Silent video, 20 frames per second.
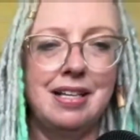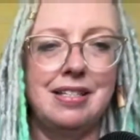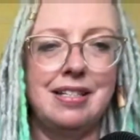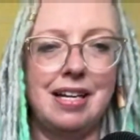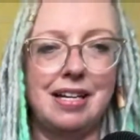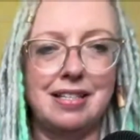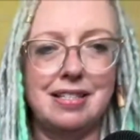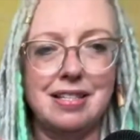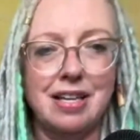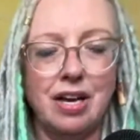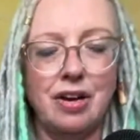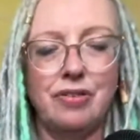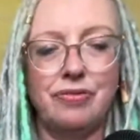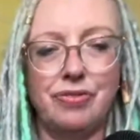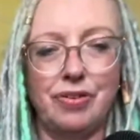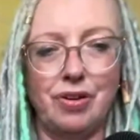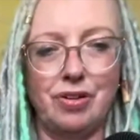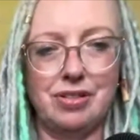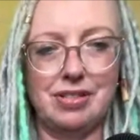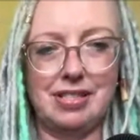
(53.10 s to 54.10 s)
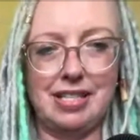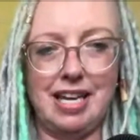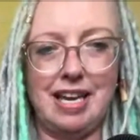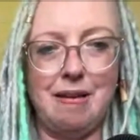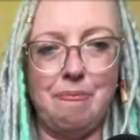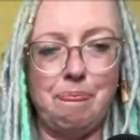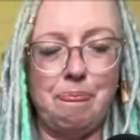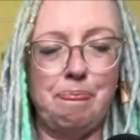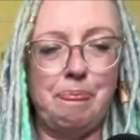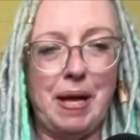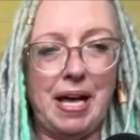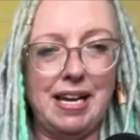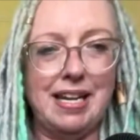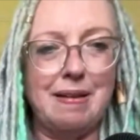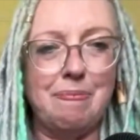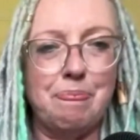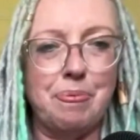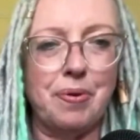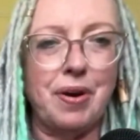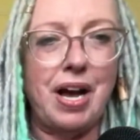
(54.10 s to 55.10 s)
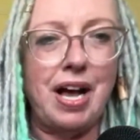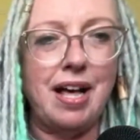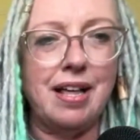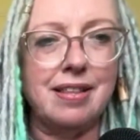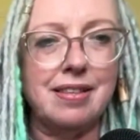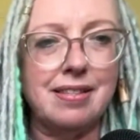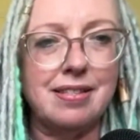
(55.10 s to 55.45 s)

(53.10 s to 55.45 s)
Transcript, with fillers: nice, full, deep belly breath